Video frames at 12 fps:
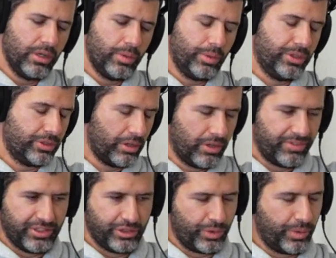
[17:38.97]
resolve
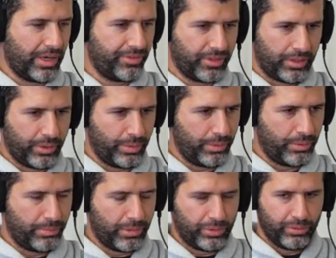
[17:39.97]
angiographically
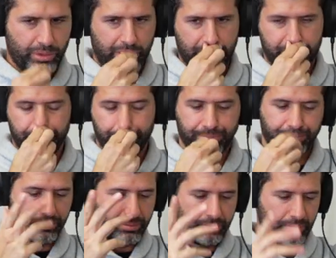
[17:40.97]
with ballooning,
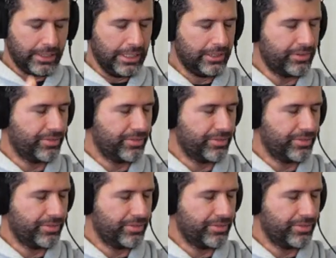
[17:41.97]
that's